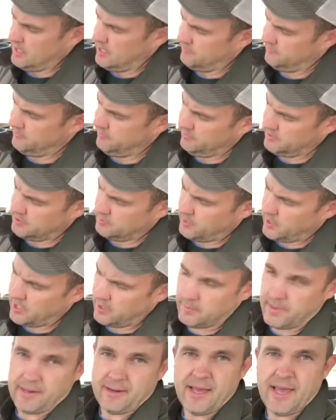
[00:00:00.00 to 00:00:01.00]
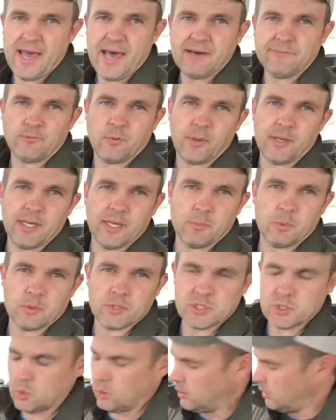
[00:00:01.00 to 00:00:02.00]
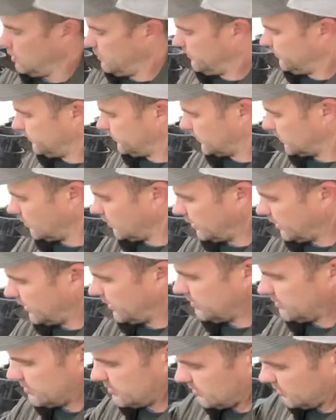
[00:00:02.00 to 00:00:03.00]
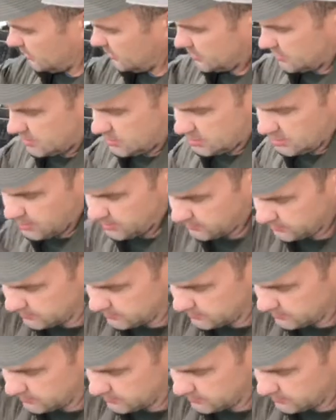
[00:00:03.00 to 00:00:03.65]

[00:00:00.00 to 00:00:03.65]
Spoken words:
fill the pot about halfway up with soil. Okay, so let's try to